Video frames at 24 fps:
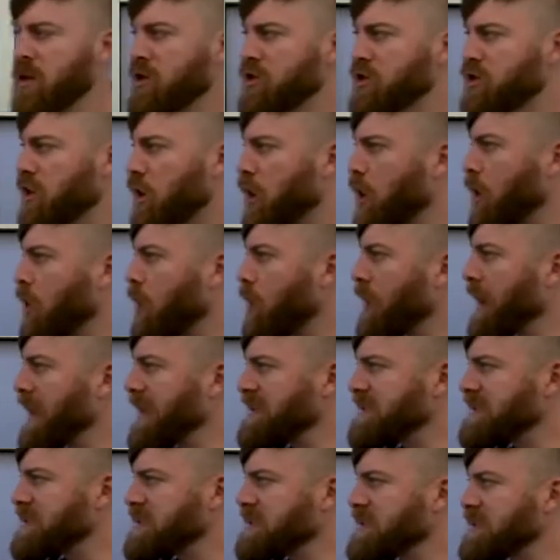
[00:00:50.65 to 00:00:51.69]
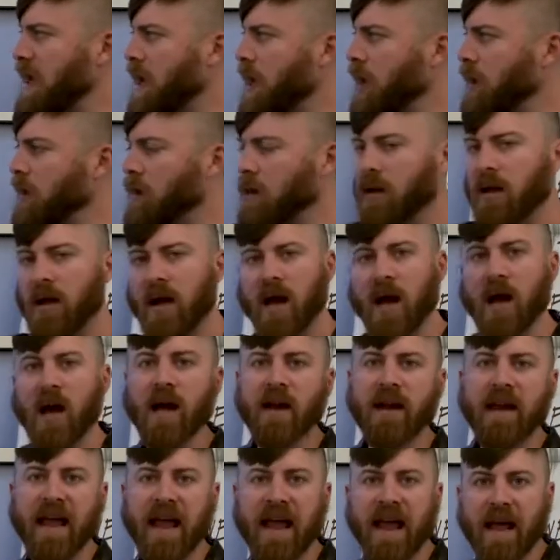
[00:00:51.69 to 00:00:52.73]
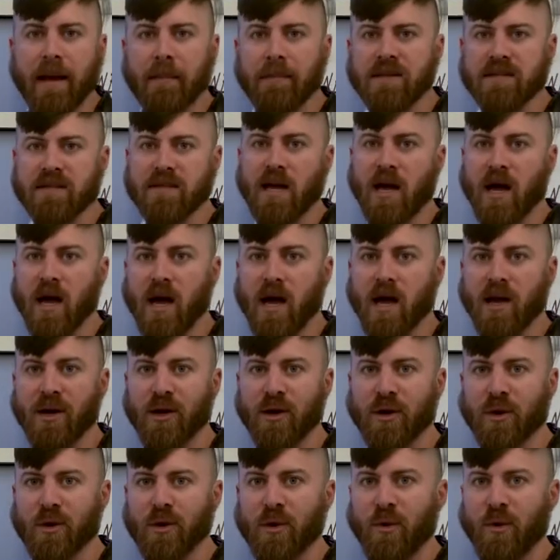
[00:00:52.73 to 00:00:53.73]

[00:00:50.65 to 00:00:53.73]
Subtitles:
to go and sell on Amazon